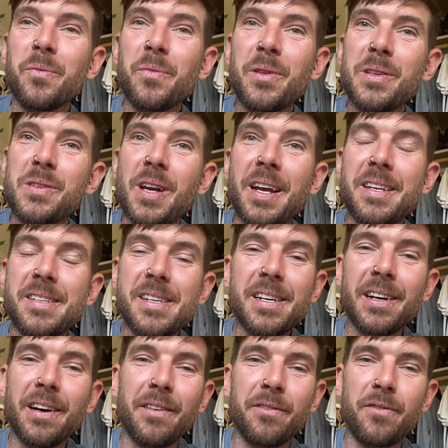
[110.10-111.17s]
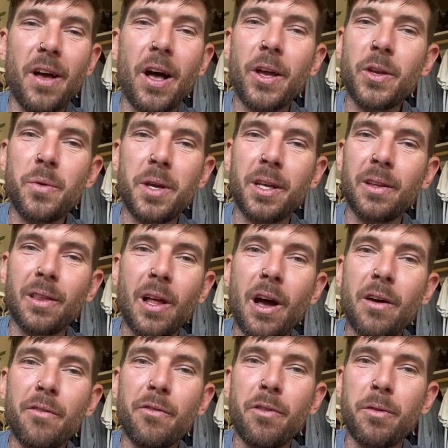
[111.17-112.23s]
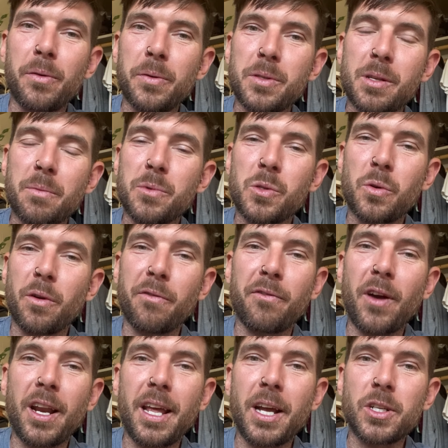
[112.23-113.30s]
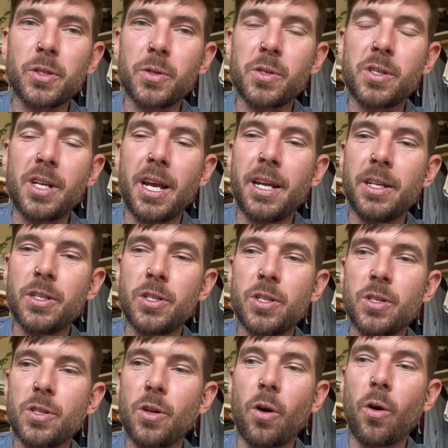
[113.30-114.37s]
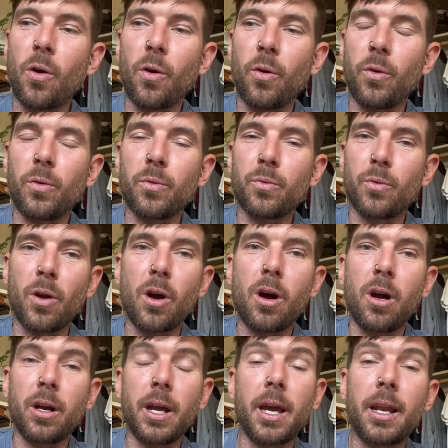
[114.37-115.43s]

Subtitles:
This idea of valuing love through some sort of financial state is just all wrong.